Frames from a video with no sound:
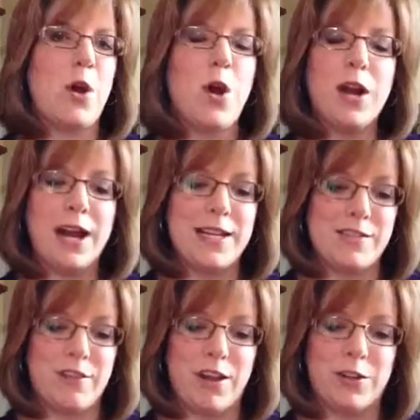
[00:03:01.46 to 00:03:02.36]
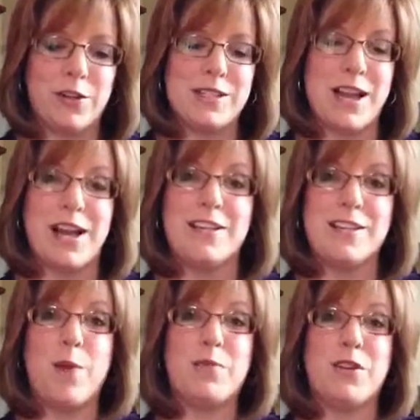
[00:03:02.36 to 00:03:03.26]
all kinds of other
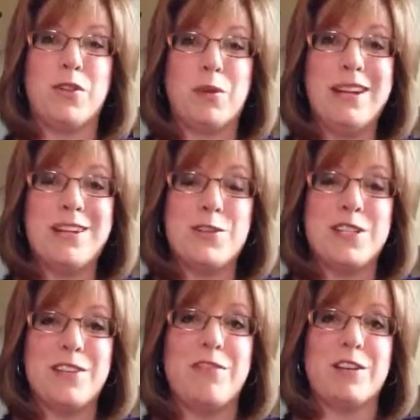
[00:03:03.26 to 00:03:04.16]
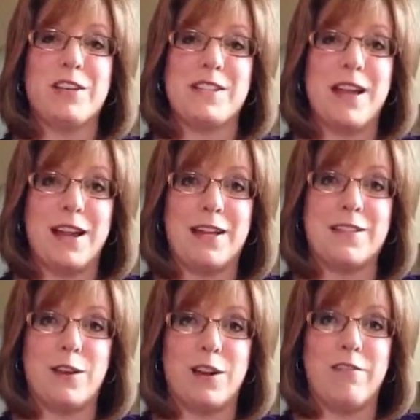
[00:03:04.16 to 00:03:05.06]
designs. Up to 300 different
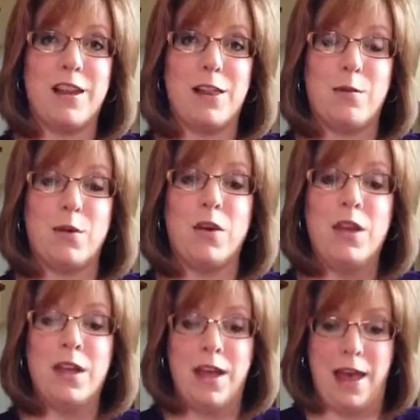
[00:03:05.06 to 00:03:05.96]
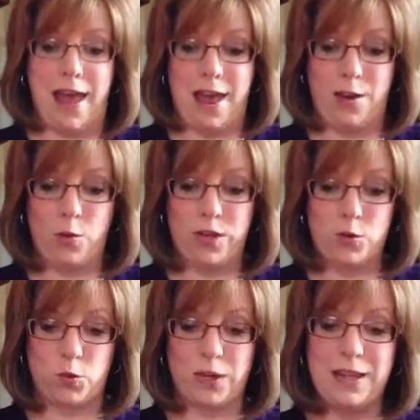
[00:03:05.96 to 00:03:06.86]
designs are available. And
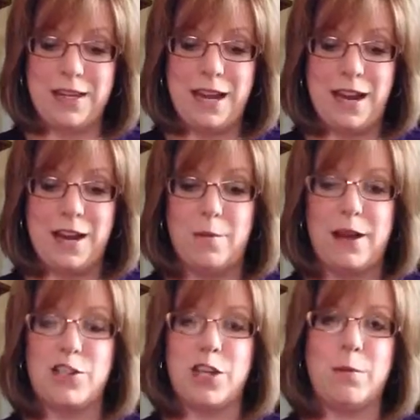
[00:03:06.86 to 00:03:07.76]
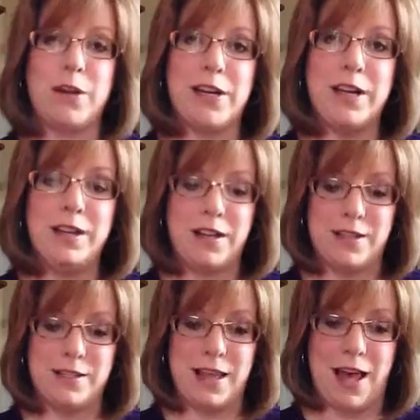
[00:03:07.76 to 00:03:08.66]
what's really neat about Jamberry
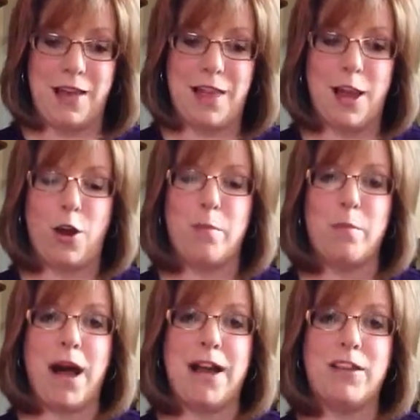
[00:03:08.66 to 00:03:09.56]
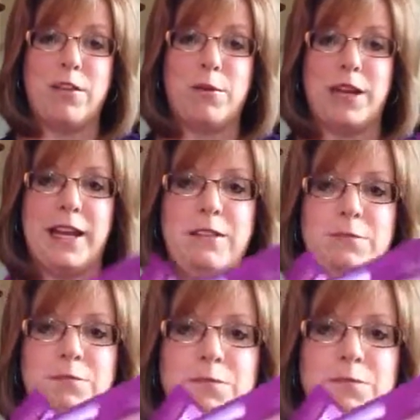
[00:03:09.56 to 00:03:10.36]
is that they are buy 3.